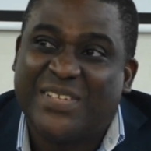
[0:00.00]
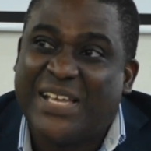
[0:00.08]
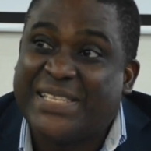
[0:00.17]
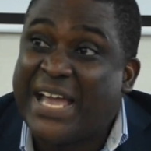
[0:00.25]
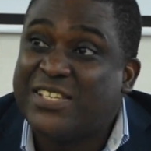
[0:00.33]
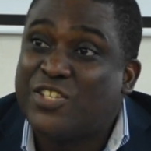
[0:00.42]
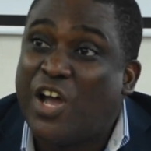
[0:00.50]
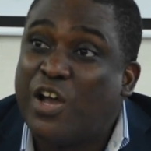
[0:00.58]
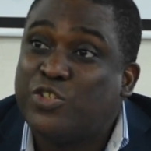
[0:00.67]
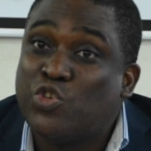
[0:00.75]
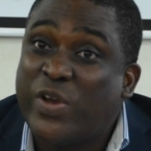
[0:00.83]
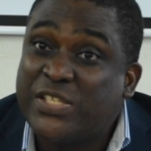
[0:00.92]
That is not
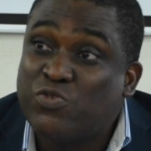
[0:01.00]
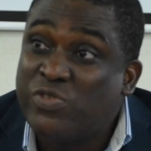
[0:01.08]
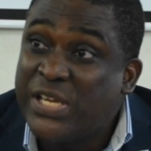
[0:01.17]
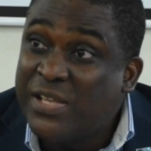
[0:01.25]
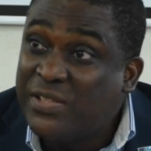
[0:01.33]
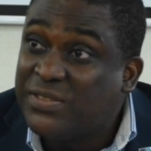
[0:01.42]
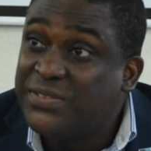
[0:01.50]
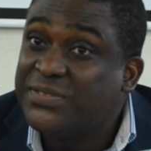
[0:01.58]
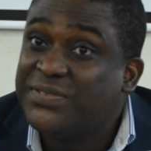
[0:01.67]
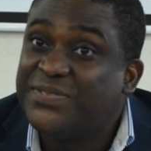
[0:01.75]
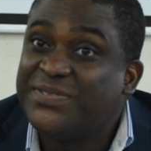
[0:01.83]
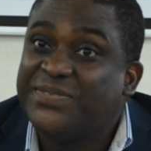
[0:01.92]
a joke. It's real.
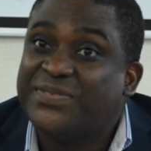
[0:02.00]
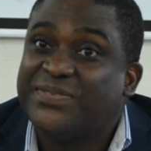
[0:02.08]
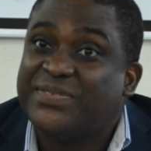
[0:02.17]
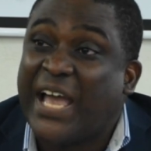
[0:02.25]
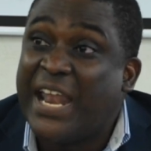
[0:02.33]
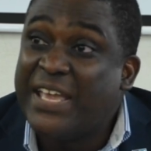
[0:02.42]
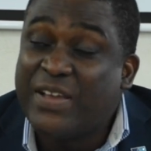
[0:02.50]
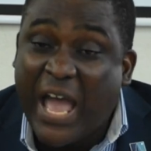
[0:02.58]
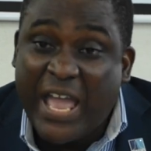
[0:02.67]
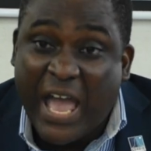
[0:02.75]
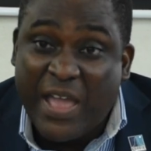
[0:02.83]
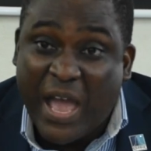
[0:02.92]
And
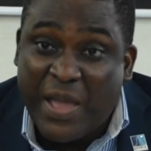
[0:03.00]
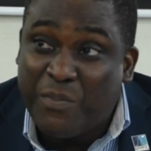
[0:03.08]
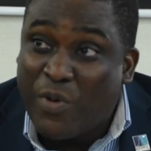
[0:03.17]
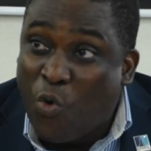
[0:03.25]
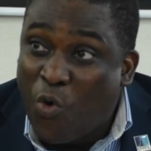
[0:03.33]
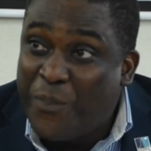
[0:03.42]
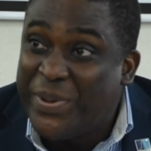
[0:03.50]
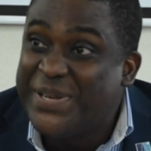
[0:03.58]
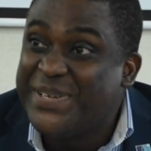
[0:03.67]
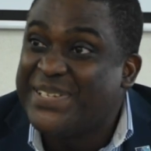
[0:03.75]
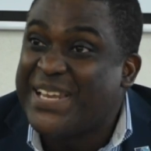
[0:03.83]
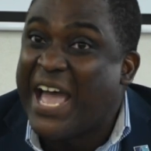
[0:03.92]
I'm
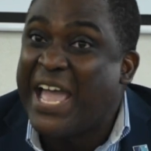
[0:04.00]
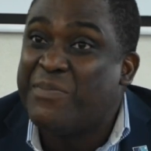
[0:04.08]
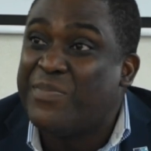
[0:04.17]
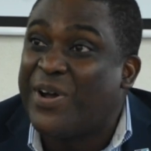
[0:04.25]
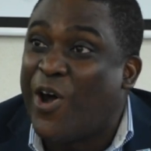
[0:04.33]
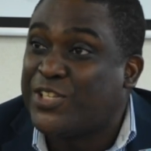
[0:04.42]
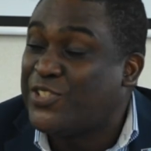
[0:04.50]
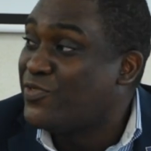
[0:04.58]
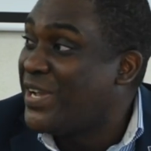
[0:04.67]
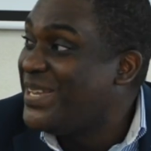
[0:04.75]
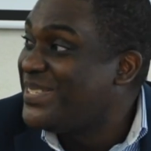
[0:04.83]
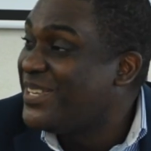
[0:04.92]
hoping that I am
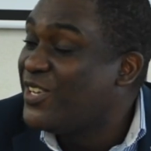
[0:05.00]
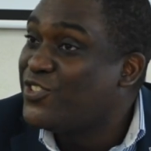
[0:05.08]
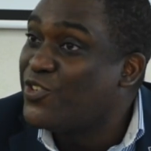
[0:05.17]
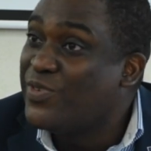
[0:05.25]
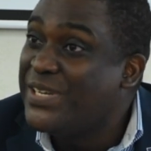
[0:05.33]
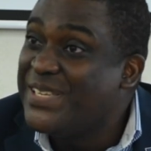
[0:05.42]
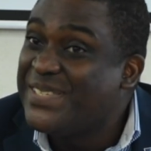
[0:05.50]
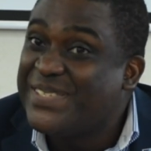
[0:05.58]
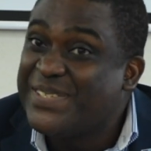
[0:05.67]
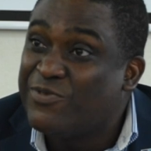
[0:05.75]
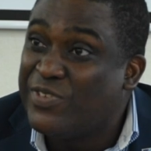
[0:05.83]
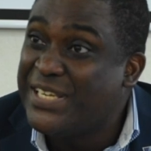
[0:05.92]
authorized to release
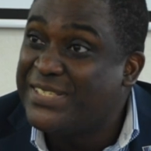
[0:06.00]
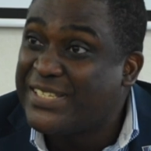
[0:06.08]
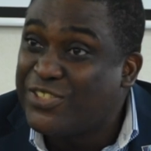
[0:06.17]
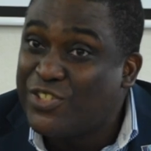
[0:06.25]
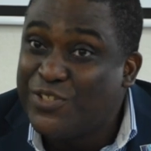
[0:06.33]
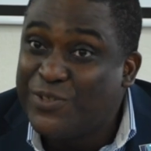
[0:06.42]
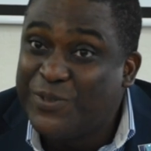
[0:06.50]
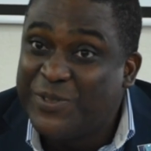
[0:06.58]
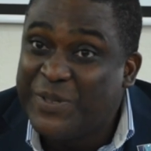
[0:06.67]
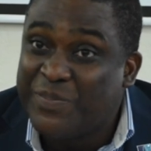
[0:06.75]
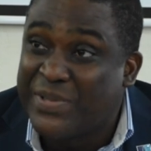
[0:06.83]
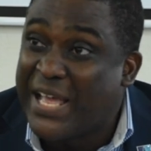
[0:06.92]
it to you.
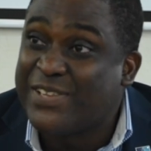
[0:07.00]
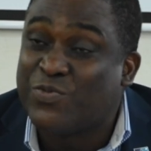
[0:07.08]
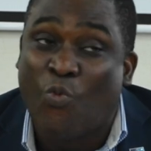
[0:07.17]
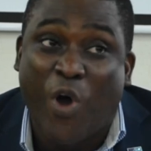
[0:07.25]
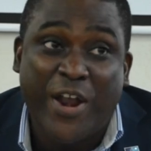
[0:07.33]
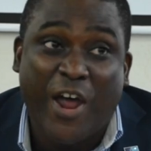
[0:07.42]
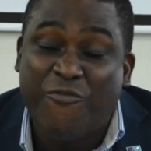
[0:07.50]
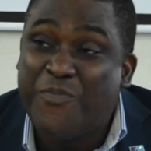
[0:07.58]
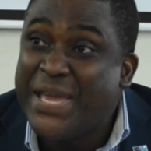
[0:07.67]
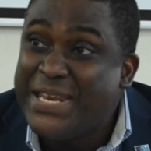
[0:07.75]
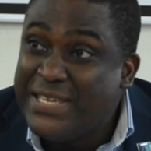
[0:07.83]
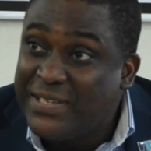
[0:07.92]
That is one of
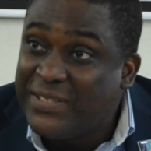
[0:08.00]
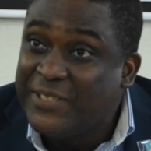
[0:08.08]
many.